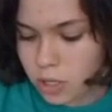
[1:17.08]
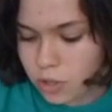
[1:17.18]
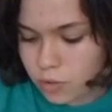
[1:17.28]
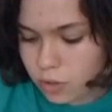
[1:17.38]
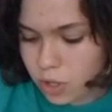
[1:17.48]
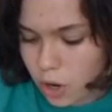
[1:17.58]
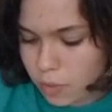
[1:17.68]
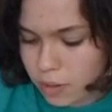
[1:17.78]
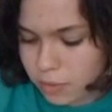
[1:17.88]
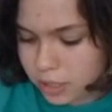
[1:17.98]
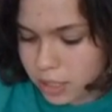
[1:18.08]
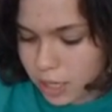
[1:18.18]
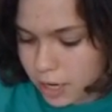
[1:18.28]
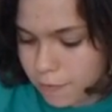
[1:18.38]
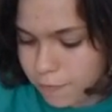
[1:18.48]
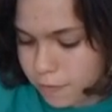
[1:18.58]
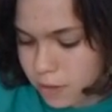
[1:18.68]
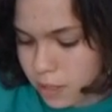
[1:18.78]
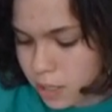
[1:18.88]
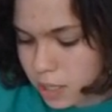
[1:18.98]
you can go in with the knife
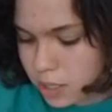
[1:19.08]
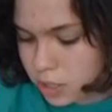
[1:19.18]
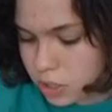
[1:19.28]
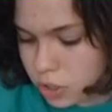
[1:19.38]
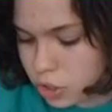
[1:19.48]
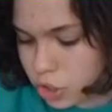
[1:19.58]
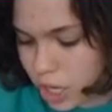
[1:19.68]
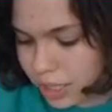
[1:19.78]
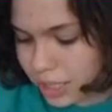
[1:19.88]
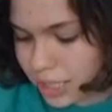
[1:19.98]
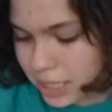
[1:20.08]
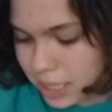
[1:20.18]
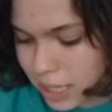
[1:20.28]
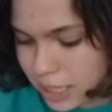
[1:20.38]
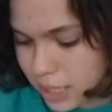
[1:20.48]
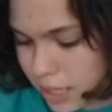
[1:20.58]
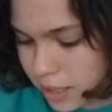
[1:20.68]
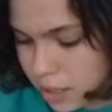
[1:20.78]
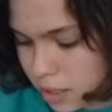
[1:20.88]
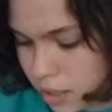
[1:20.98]
and just gently slice it.